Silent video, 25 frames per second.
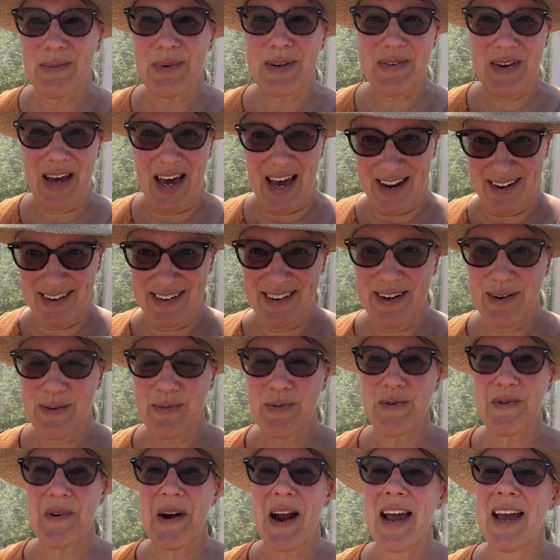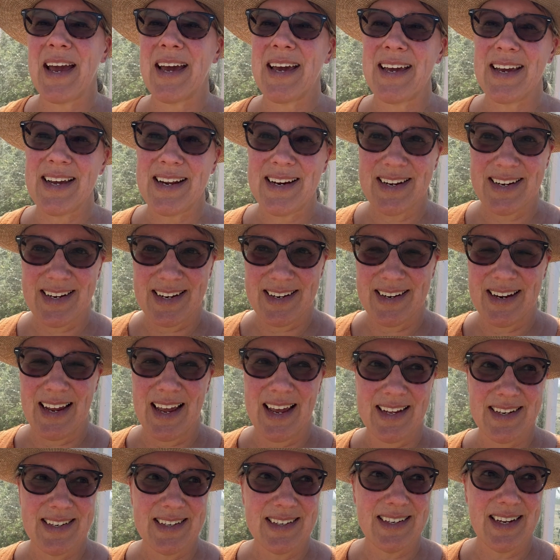We've had enough rain
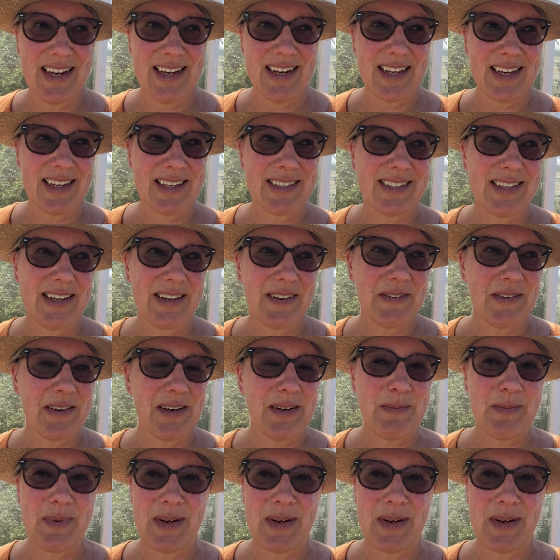and et cetera,